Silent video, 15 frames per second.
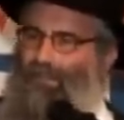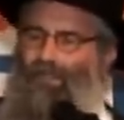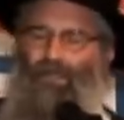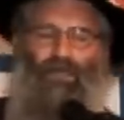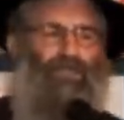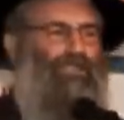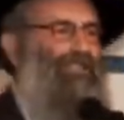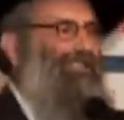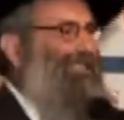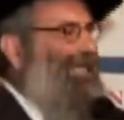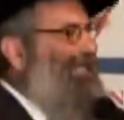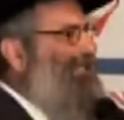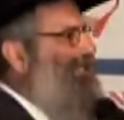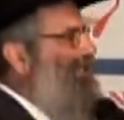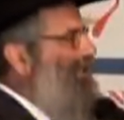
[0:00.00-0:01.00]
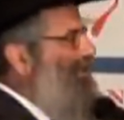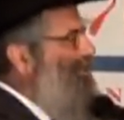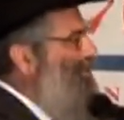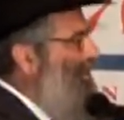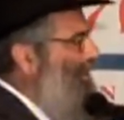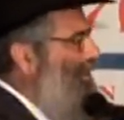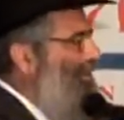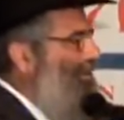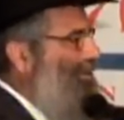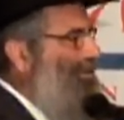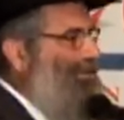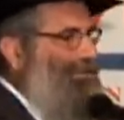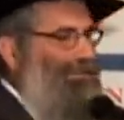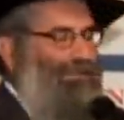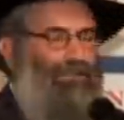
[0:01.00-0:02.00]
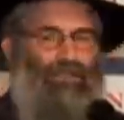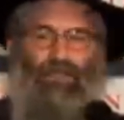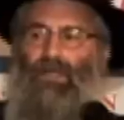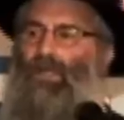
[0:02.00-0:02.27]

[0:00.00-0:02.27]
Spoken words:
Hat der Zayde gesagt,